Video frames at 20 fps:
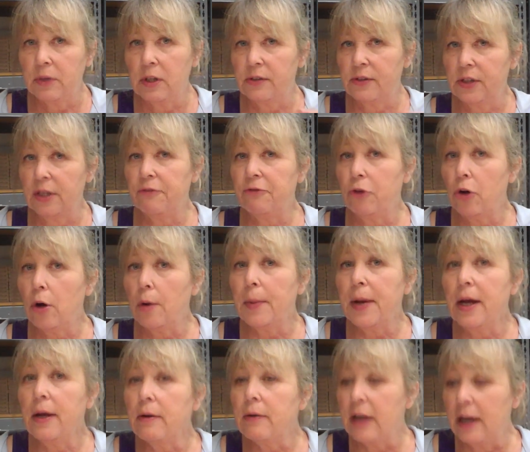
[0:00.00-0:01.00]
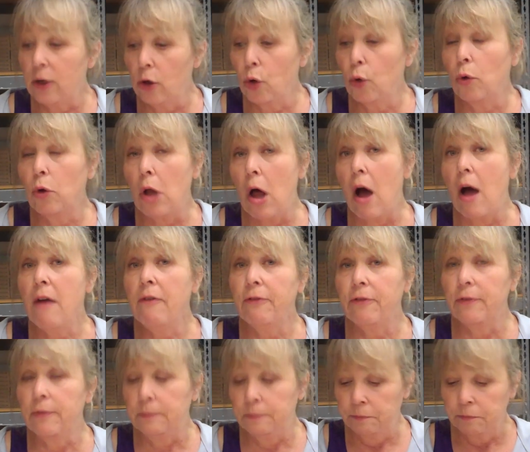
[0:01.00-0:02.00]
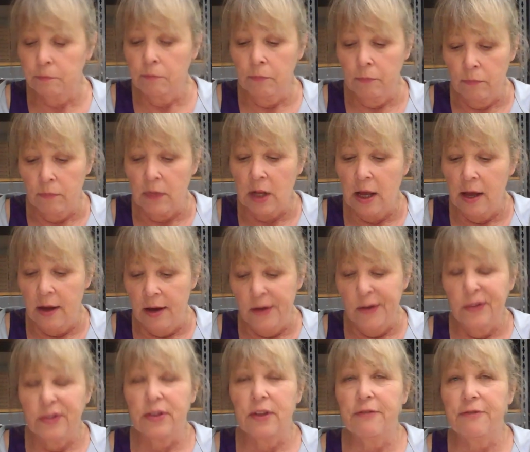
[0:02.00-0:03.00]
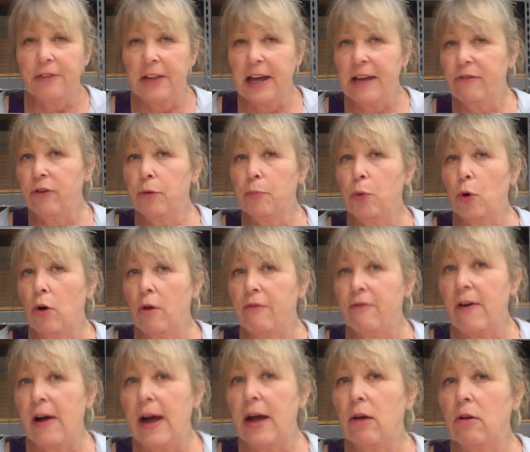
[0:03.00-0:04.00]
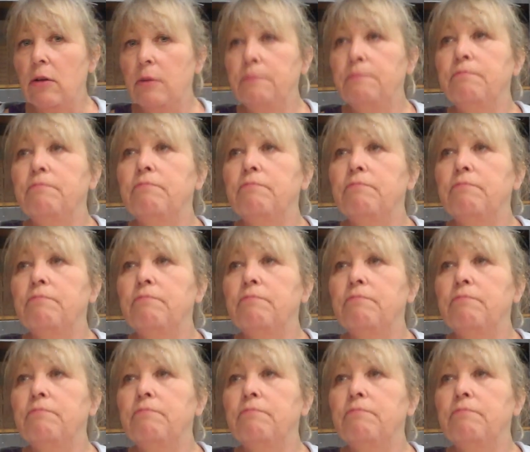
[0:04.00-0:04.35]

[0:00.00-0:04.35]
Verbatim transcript: sit for a bit and cool off, the flavor profile